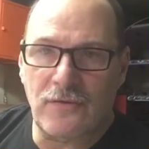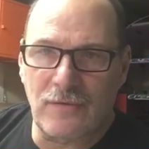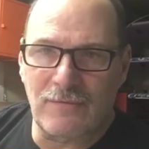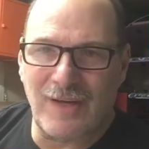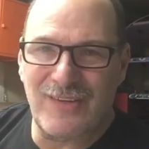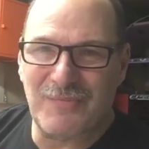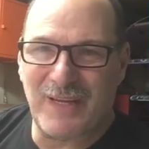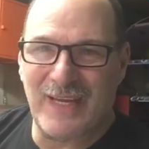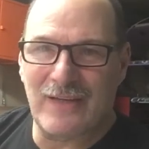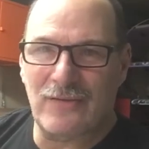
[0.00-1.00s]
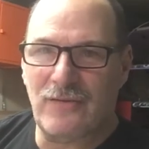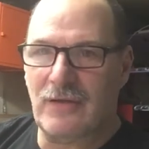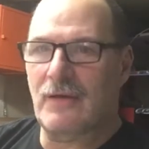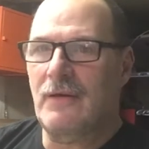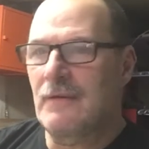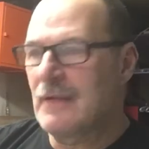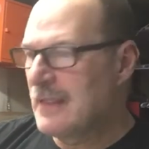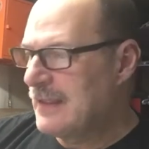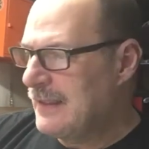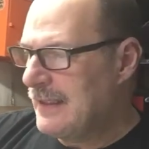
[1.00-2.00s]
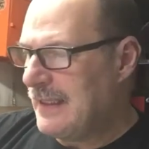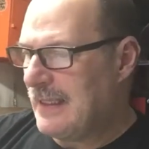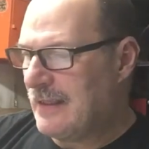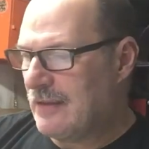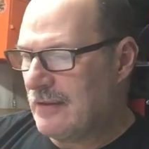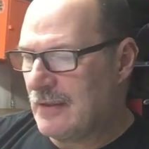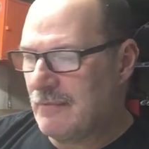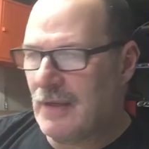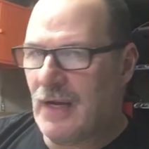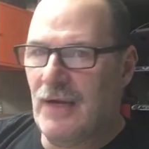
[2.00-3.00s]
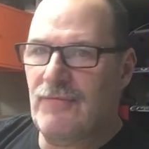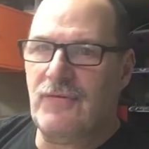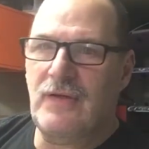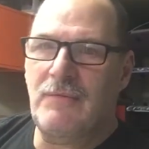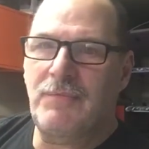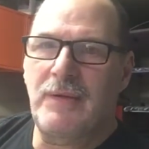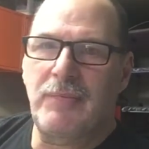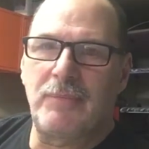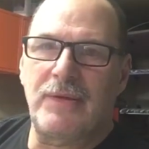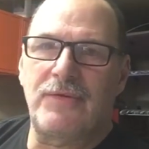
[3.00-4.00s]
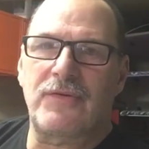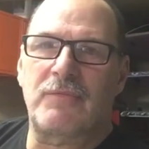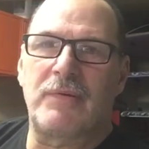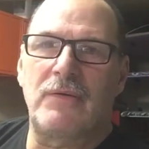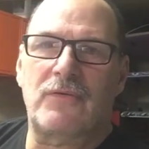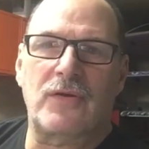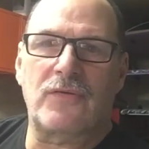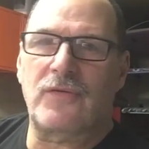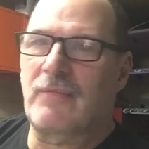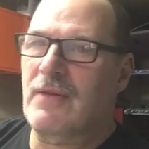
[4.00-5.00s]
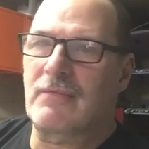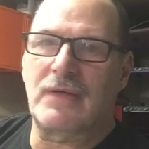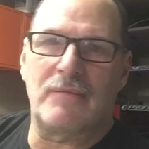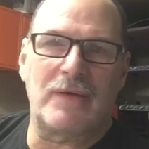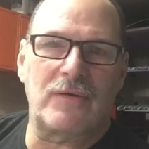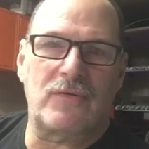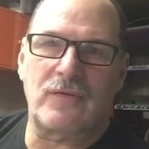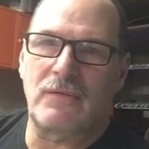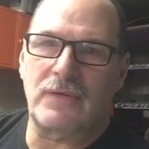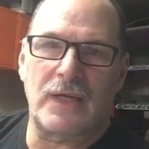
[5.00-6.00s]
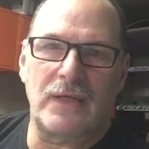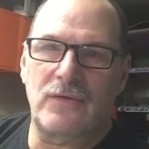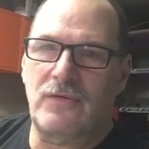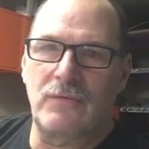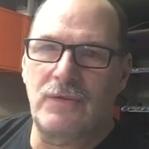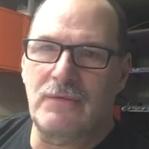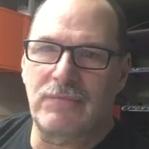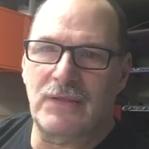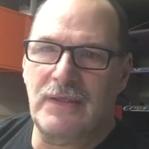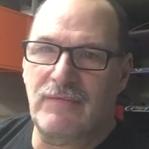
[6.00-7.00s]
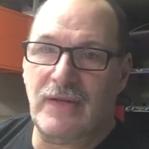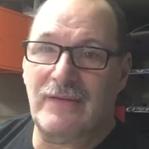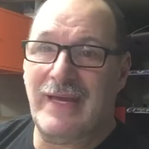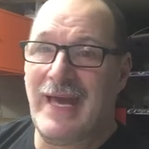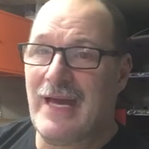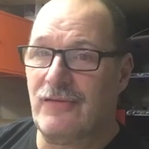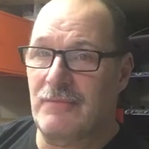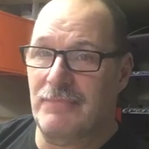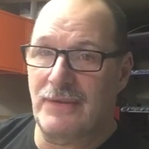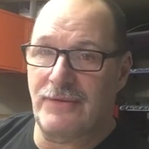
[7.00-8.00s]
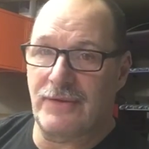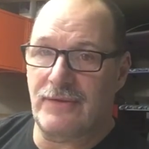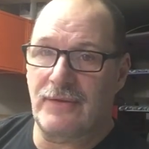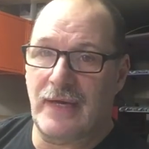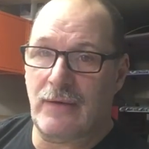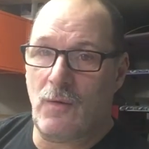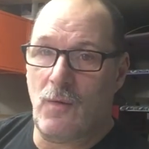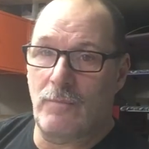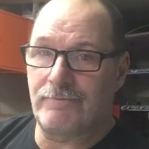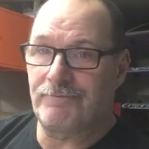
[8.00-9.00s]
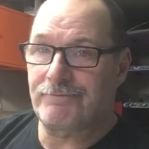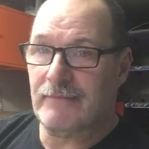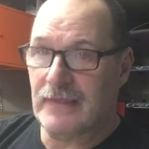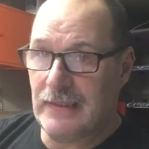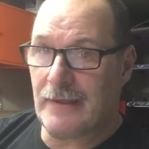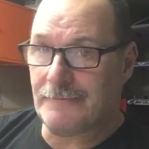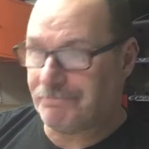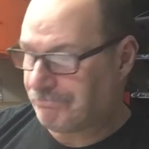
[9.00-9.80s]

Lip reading: some nice plans here. And I've seen people build his boats, and some of them come out so nice, you wouldn't believe that they actually build it at home. Yeah.